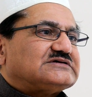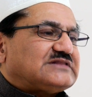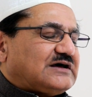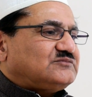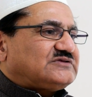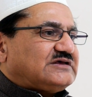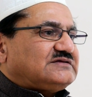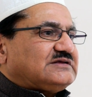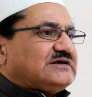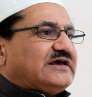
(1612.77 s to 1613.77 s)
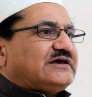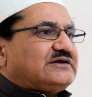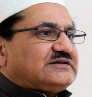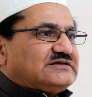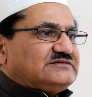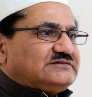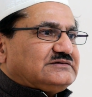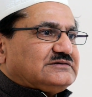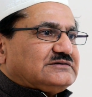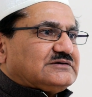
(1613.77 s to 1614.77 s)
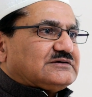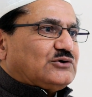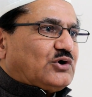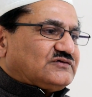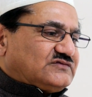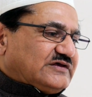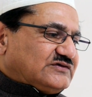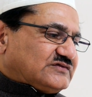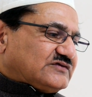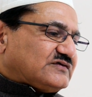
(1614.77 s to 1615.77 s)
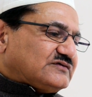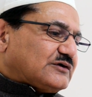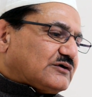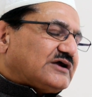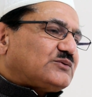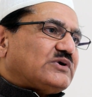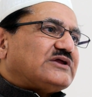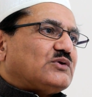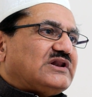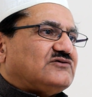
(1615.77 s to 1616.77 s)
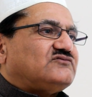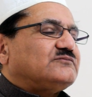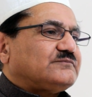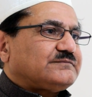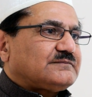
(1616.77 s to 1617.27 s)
Islam says, here it is. God says this is the right way to live.